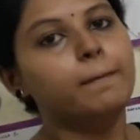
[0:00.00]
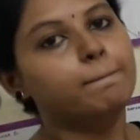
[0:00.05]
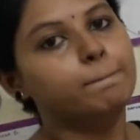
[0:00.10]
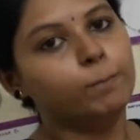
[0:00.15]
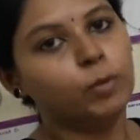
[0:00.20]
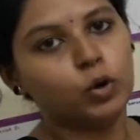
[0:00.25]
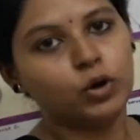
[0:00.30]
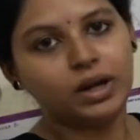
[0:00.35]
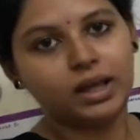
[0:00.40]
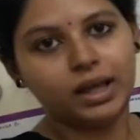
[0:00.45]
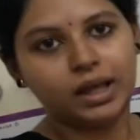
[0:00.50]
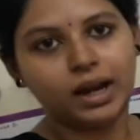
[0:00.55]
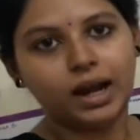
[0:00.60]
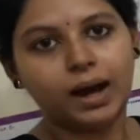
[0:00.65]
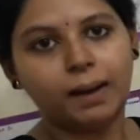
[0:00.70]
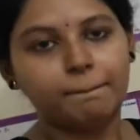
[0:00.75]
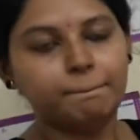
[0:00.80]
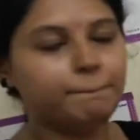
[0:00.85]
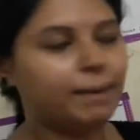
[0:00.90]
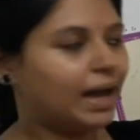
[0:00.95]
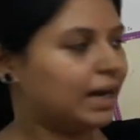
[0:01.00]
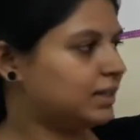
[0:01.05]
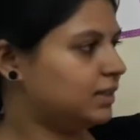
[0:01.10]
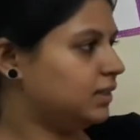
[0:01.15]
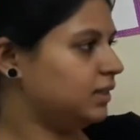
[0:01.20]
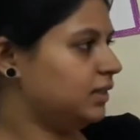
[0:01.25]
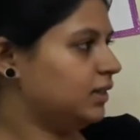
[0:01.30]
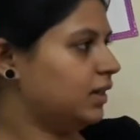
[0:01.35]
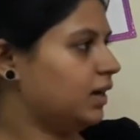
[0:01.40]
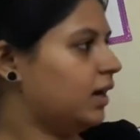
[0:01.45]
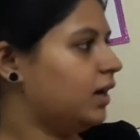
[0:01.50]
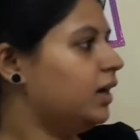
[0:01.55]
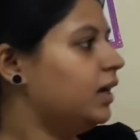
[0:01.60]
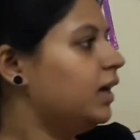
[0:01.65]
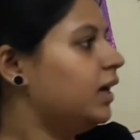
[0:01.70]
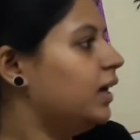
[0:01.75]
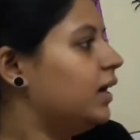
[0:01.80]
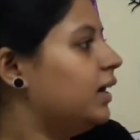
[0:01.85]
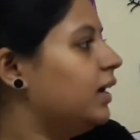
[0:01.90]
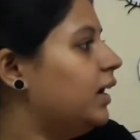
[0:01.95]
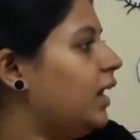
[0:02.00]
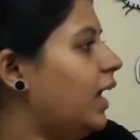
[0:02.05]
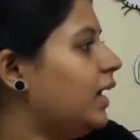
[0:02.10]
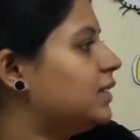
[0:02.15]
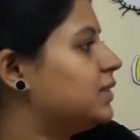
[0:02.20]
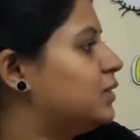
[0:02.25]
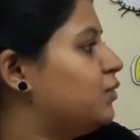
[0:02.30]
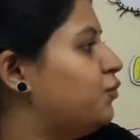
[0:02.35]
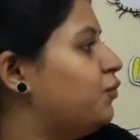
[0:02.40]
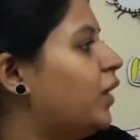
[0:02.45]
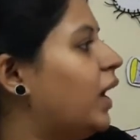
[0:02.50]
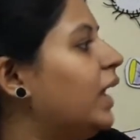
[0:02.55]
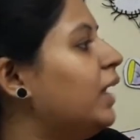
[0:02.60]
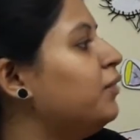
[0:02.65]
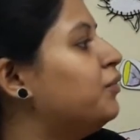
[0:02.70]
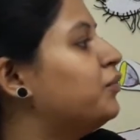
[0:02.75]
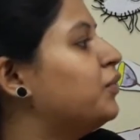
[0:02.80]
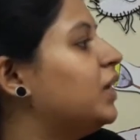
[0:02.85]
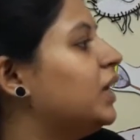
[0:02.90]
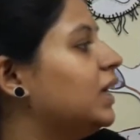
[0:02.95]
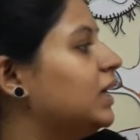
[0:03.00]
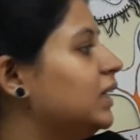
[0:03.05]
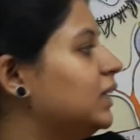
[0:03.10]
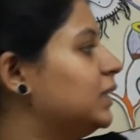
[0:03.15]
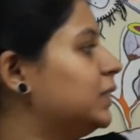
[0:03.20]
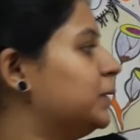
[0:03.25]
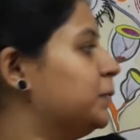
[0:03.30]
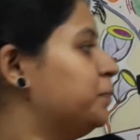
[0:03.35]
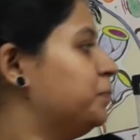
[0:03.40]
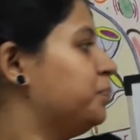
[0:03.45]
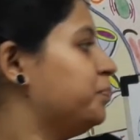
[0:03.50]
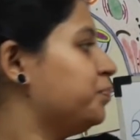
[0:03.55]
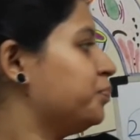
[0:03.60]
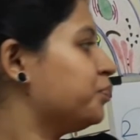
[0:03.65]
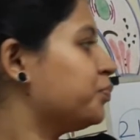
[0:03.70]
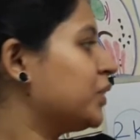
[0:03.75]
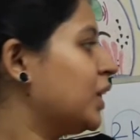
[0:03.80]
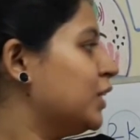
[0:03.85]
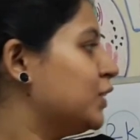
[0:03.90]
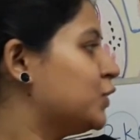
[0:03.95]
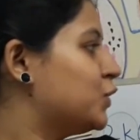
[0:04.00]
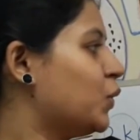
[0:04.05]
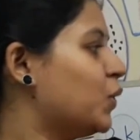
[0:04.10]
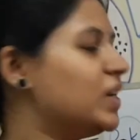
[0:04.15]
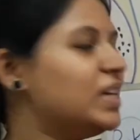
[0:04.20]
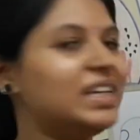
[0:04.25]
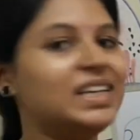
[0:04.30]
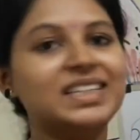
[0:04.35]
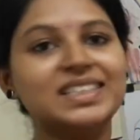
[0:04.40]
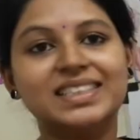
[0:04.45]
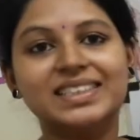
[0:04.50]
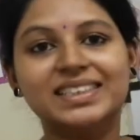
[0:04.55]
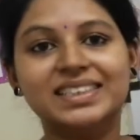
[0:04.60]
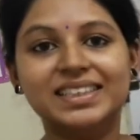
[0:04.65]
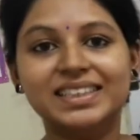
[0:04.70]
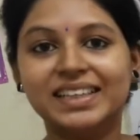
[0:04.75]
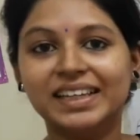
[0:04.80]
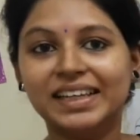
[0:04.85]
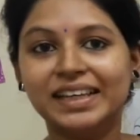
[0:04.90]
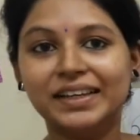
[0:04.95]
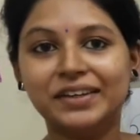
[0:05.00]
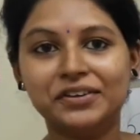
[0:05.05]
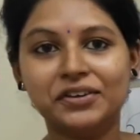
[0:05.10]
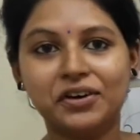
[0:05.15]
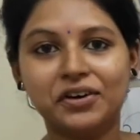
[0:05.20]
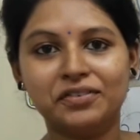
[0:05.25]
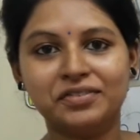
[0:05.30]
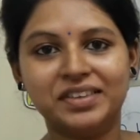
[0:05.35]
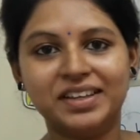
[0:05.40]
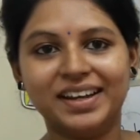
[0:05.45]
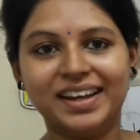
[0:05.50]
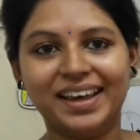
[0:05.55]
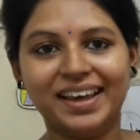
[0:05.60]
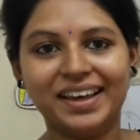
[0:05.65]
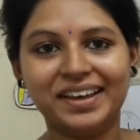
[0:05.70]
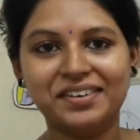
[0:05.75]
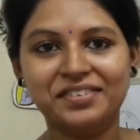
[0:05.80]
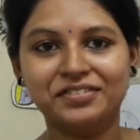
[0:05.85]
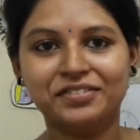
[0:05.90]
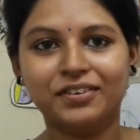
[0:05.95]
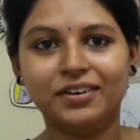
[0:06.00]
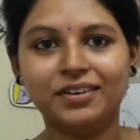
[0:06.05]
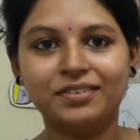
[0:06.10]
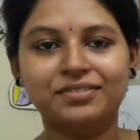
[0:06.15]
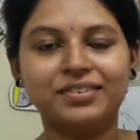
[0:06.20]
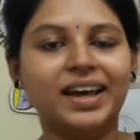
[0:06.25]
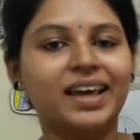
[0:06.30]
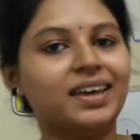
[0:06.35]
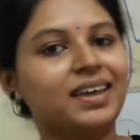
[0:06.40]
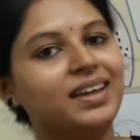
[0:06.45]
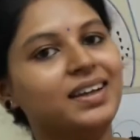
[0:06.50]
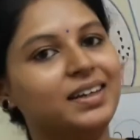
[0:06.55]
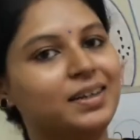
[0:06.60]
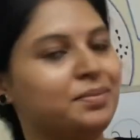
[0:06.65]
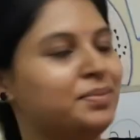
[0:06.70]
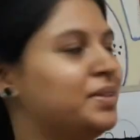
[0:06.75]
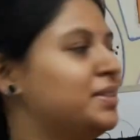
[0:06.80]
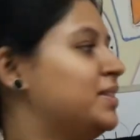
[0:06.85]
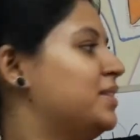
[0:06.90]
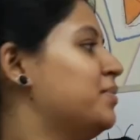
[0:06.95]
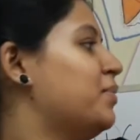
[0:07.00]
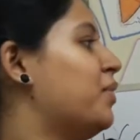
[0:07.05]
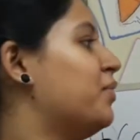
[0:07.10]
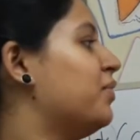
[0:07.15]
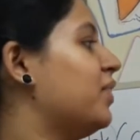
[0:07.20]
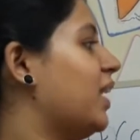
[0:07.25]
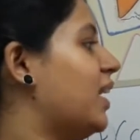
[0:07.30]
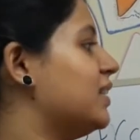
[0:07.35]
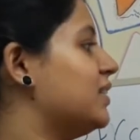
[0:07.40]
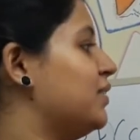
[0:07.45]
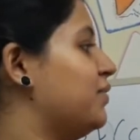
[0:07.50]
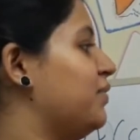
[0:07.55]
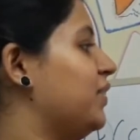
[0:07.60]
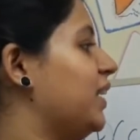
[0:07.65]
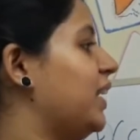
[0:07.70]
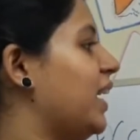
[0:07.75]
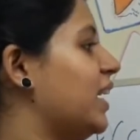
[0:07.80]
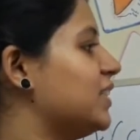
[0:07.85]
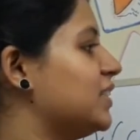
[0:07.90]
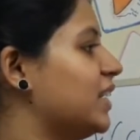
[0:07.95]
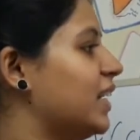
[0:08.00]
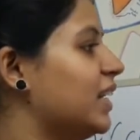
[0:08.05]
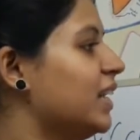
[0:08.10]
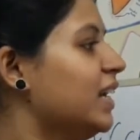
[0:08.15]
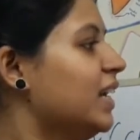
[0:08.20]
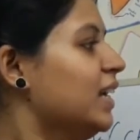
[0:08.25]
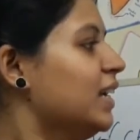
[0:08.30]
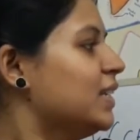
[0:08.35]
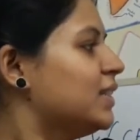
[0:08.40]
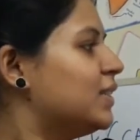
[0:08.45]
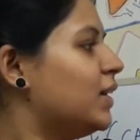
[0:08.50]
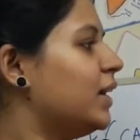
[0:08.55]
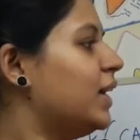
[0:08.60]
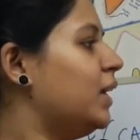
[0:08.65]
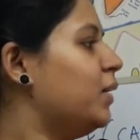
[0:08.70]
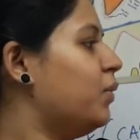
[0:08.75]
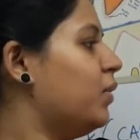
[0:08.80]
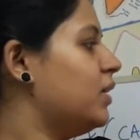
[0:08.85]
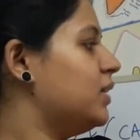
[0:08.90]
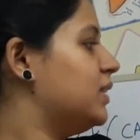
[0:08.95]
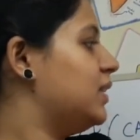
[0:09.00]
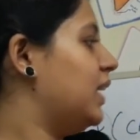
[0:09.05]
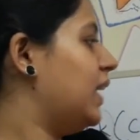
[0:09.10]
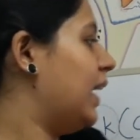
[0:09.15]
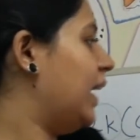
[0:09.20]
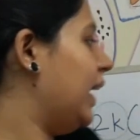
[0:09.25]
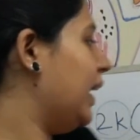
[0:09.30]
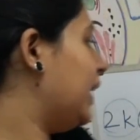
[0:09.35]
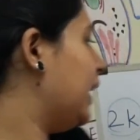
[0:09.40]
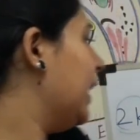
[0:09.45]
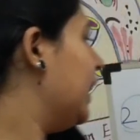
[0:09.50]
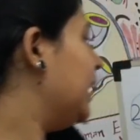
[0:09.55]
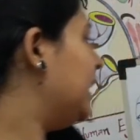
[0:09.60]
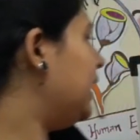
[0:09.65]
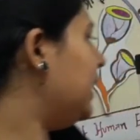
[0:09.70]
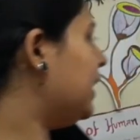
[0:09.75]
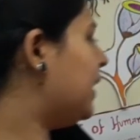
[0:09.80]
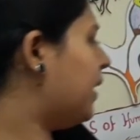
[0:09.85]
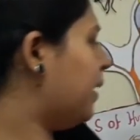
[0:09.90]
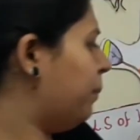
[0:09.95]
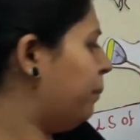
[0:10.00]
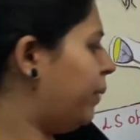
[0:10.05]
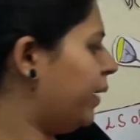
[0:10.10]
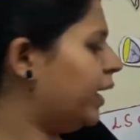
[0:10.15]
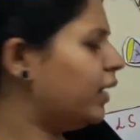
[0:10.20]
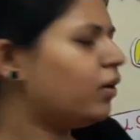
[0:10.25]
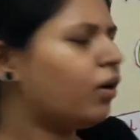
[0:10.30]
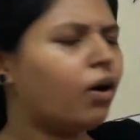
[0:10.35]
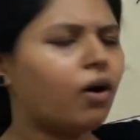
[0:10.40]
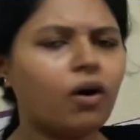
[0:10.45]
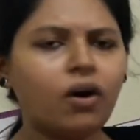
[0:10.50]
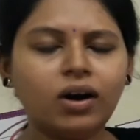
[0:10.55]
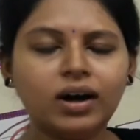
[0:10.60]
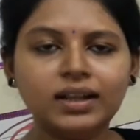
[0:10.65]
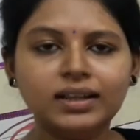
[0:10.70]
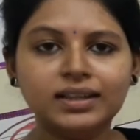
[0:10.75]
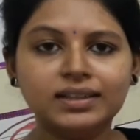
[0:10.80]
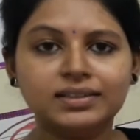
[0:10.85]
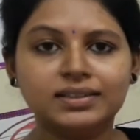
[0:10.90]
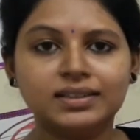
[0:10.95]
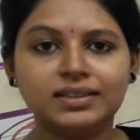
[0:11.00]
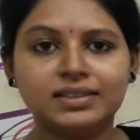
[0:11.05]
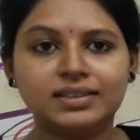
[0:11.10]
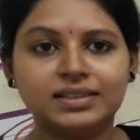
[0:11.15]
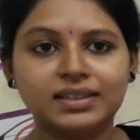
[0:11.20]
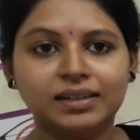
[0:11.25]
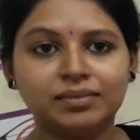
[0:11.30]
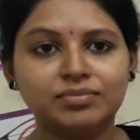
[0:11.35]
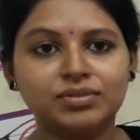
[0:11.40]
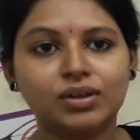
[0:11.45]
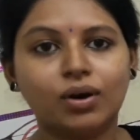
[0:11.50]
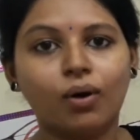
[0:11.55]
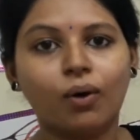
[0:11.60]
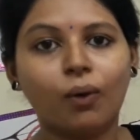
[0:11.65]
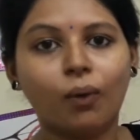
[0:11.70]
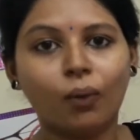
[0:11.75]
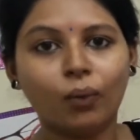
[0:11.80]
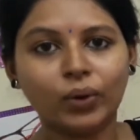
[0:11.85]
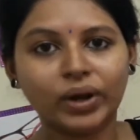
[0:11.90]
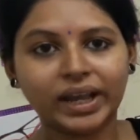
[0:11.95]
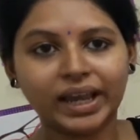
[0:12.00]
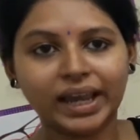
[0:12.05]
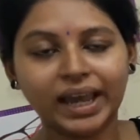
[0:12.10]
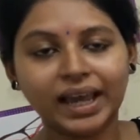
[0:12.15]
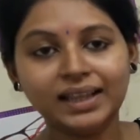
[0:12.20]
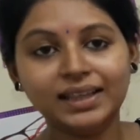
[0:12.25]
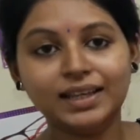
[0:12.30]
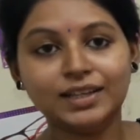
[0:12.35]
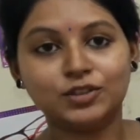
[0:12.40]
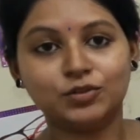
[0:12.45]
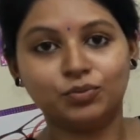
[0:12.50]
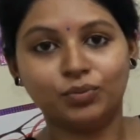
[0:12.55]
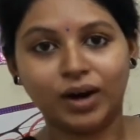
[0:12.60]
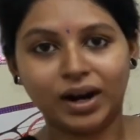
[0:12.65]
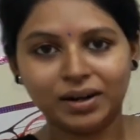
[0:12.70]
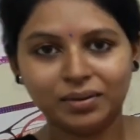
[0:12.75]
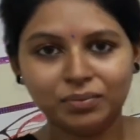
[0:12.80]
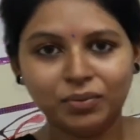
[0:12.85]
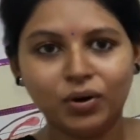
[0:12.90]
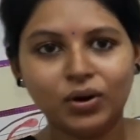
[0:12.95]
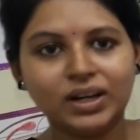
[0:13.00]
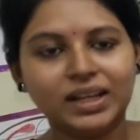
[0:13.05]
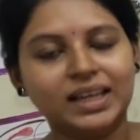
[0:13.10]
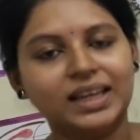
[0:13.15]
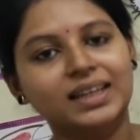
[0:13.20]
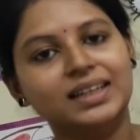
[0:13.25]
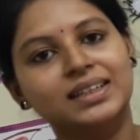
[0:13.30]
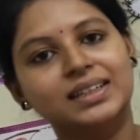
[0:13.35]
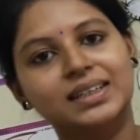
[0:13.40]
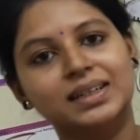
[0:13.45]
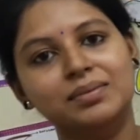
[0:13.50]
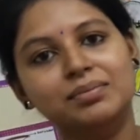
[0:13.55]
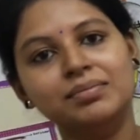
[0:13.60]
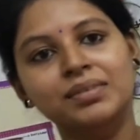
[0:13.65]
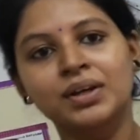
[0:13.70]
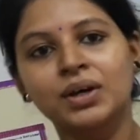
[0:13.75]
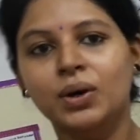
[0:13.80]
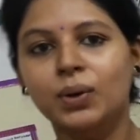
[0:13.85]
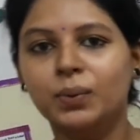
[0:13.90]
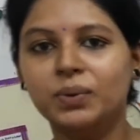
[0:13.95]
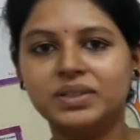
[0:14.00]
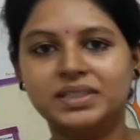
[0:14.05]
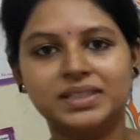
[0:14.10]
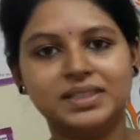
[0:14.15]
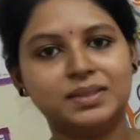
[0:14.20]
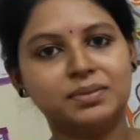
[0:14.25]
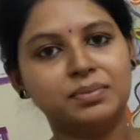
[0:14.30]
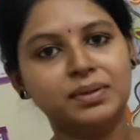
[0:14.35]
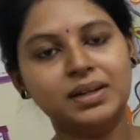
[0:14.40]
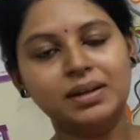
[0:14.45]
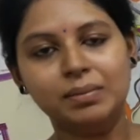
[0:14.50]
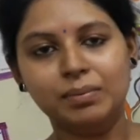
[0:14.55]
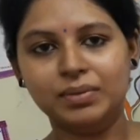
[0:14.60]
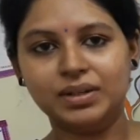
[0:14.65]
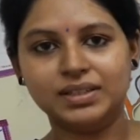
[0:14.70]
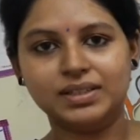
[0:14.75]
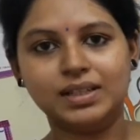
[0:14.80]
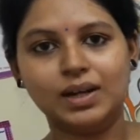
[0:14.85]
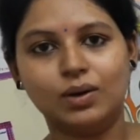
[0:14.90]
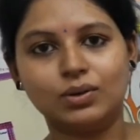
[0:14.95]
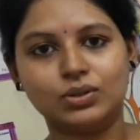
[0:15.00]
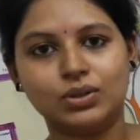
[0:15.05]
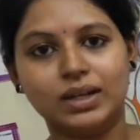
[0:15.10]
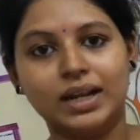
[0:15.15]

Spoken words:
Monera, bacteria. Next, five kingdom. So he is the hero of the day for five kingdom system of classification. So he was like, he compared all the systems. Okay, there's one more kingdom which has been missed out.